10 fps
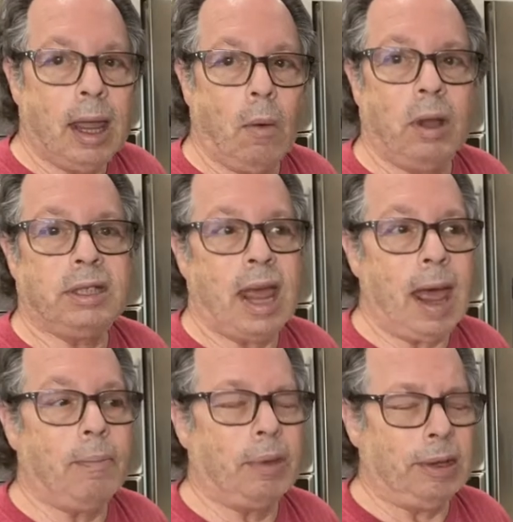what's
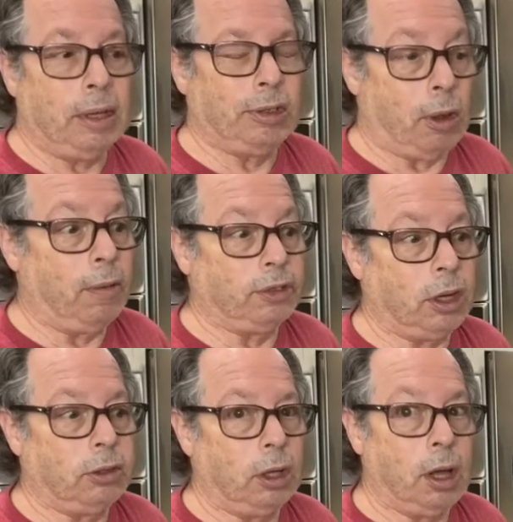happened is all of a
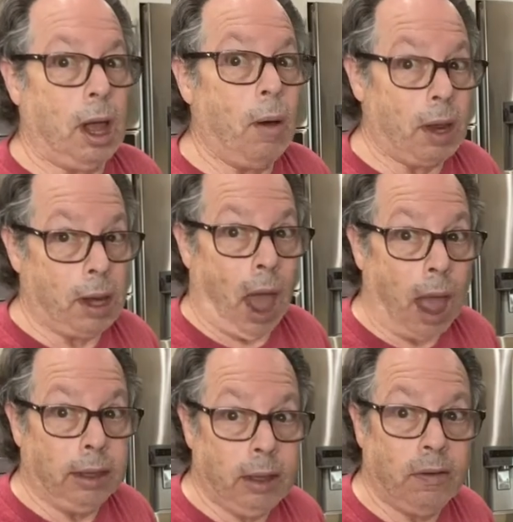sudden you're going,
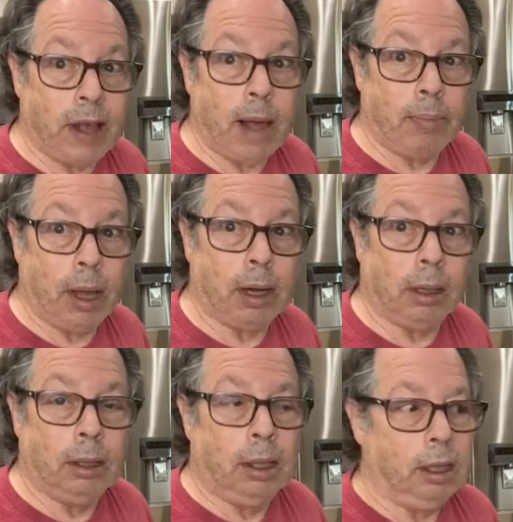you've got butter.
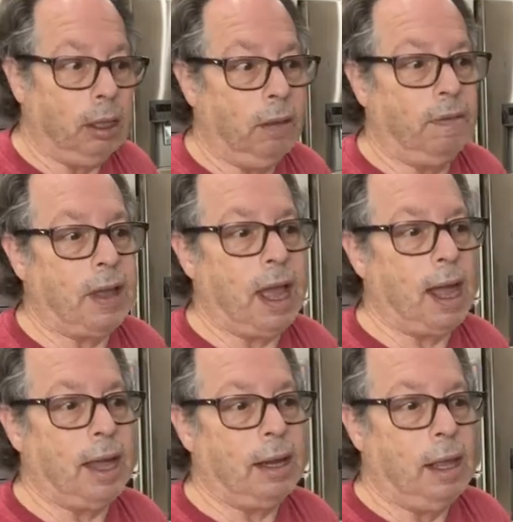You've
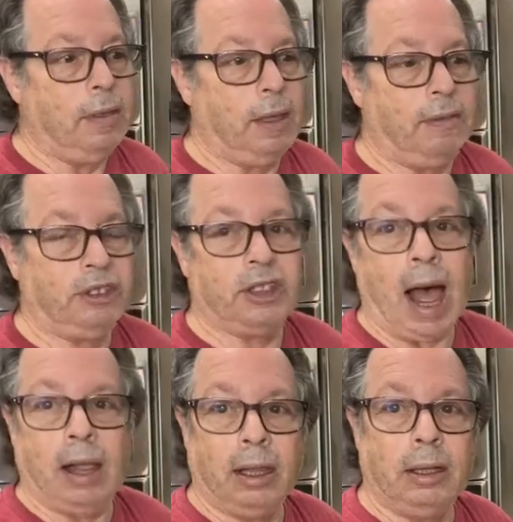got the
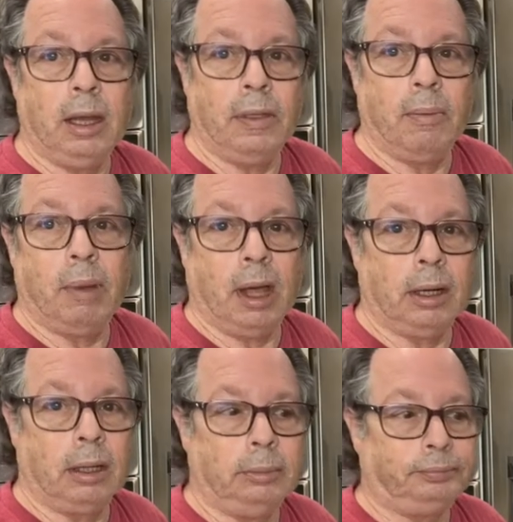solid, the
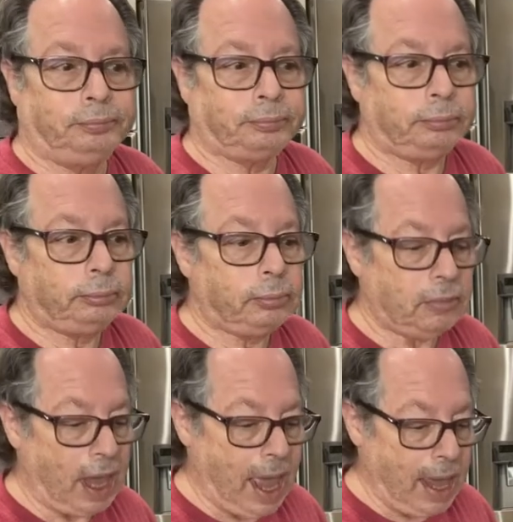butter,
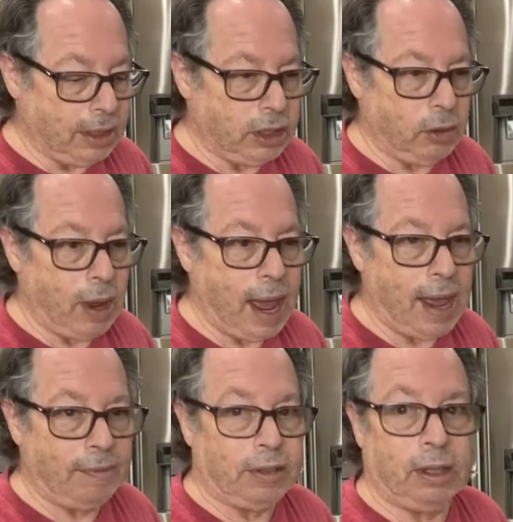and you
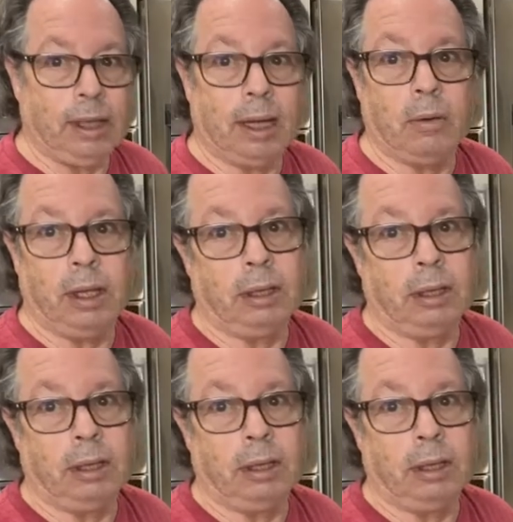have the liquid,